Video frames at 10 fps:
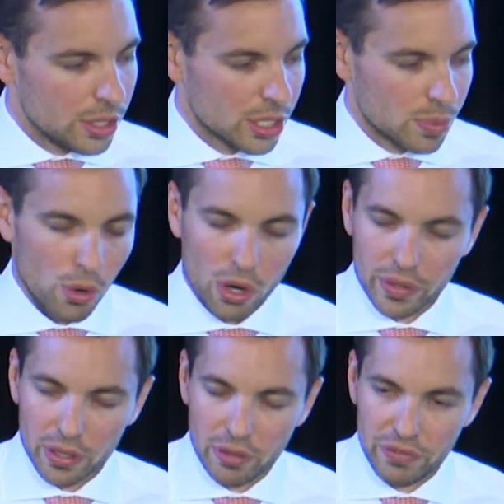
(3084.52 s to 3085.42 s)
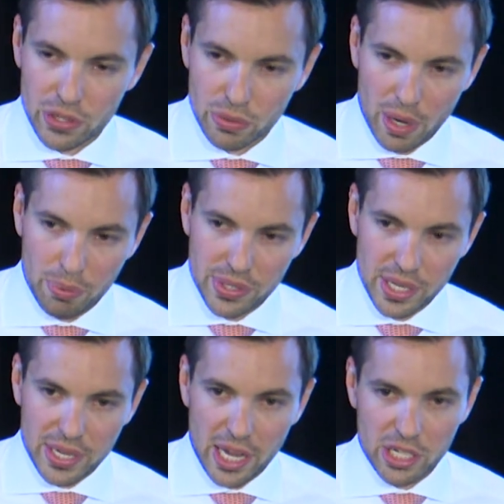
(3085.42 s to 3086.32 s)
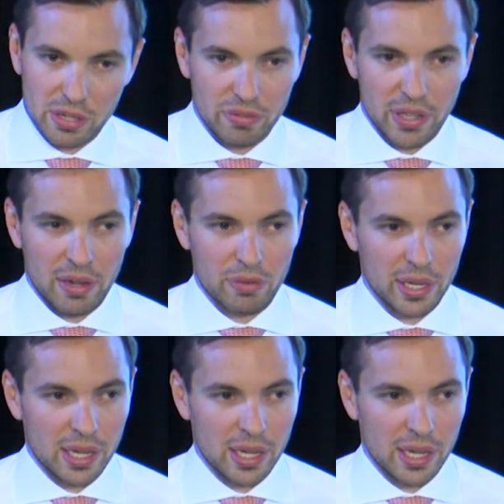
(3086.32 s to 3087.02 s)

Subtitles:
Just more of a visual representation of, everyone